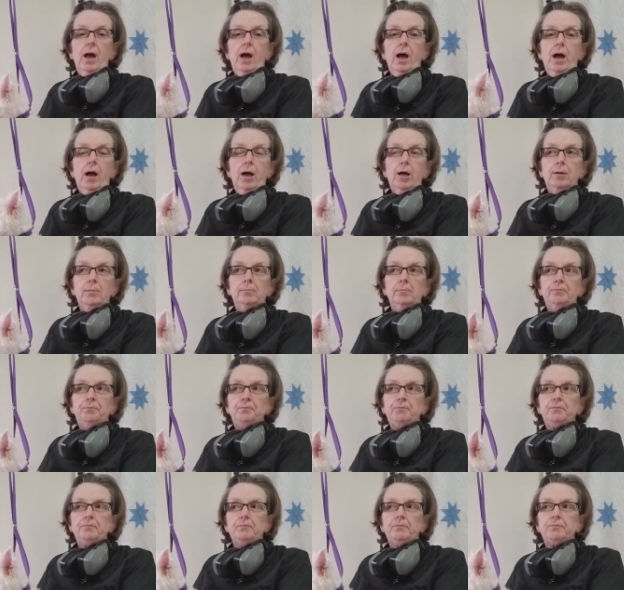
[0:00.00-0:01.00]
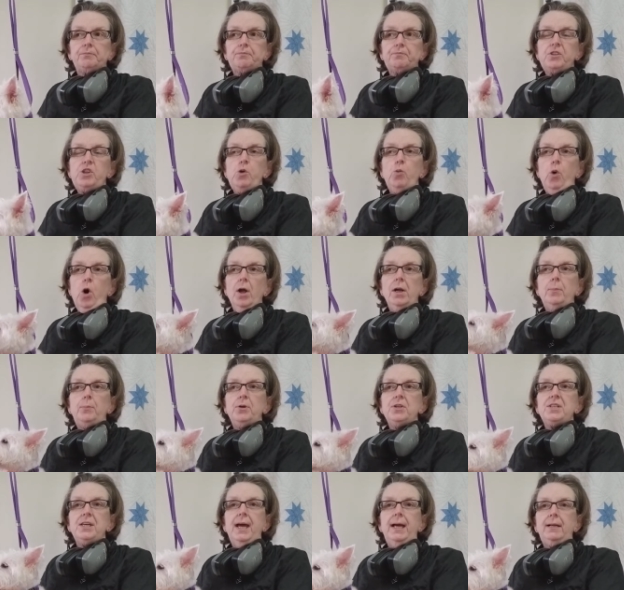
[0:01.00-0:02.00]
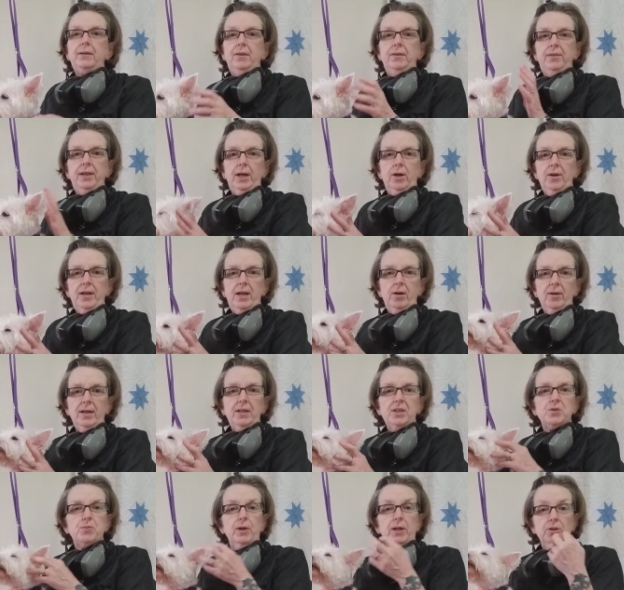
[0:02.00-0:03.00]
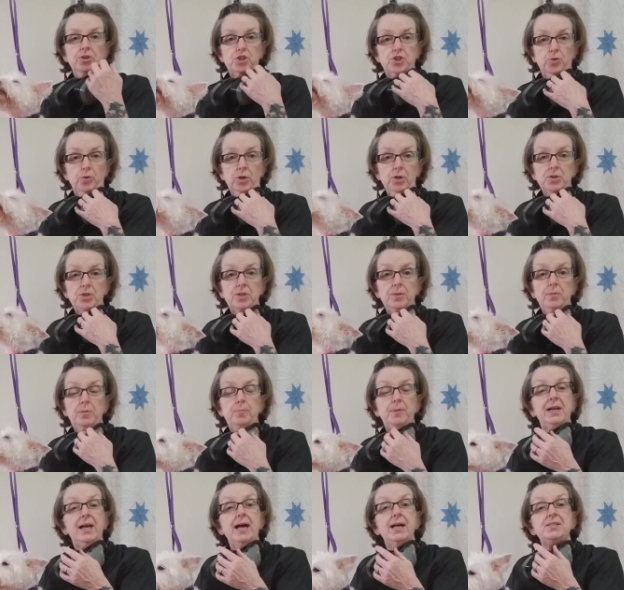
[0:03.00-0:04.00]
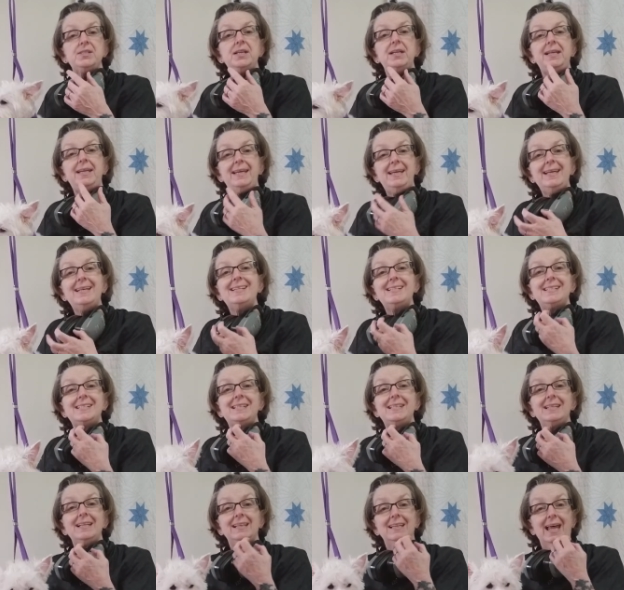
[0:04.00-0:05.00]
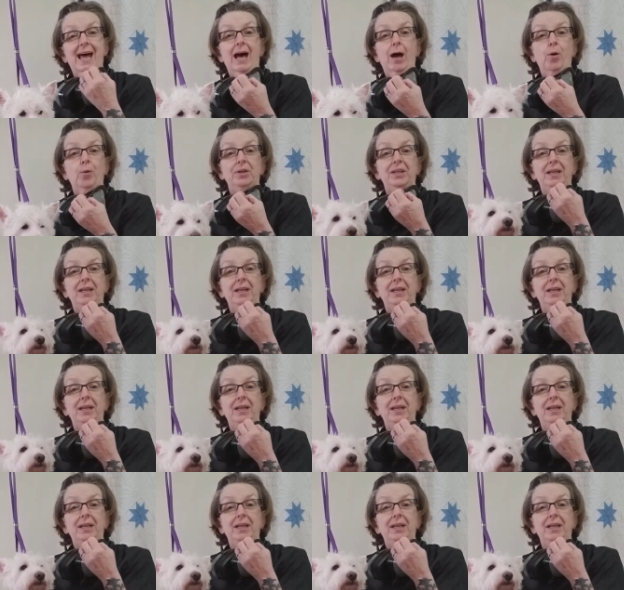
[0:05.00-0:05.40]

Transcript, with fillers: Um, you want to protect their hearing as well as yours because it is loud